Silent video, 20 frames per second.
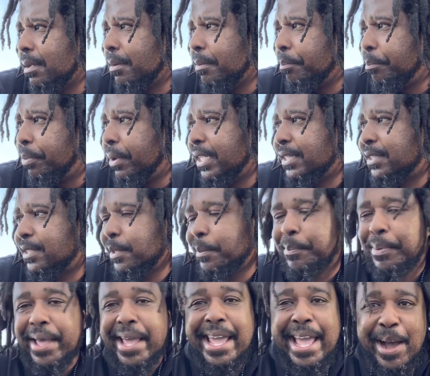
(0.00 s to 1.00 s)
but the
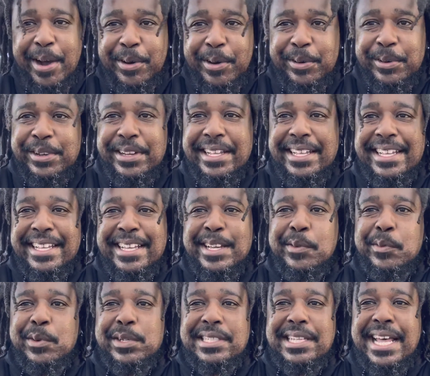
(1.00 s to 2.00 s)
payout
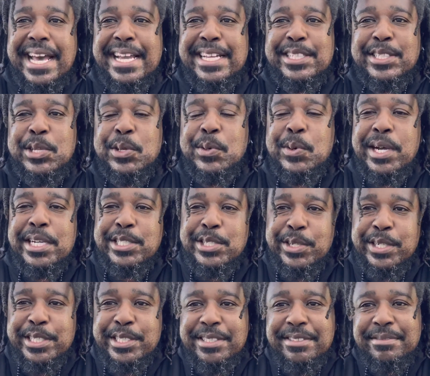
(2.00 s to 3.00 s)
was like
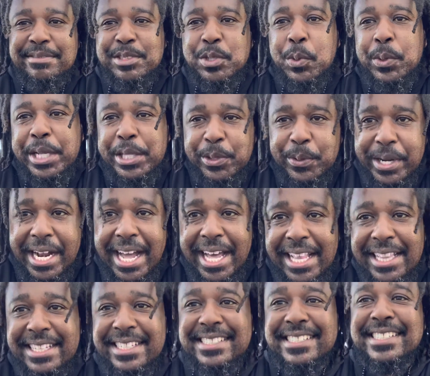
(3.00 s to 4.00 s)

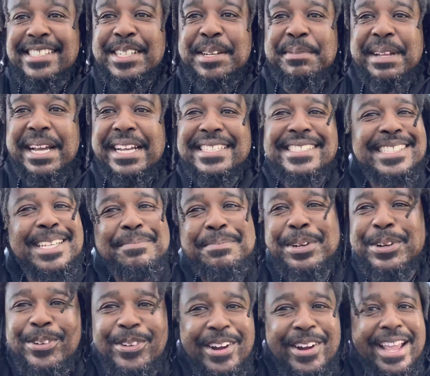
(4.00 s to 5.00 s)
$223 or something like some
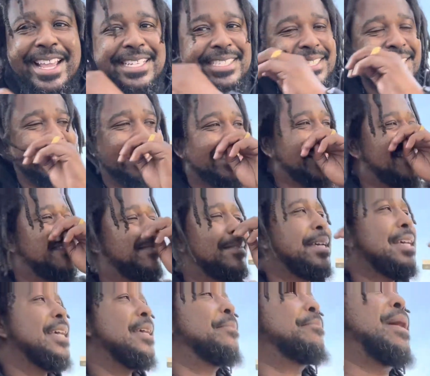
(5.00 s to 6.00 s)
craziness. Some
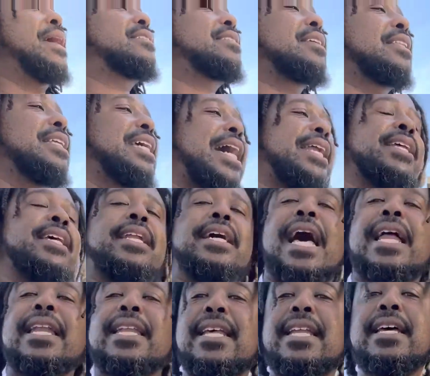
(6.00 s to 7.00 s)
basically I did a
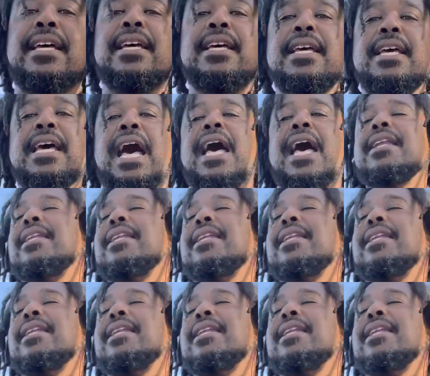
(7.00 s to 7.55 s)
I did a I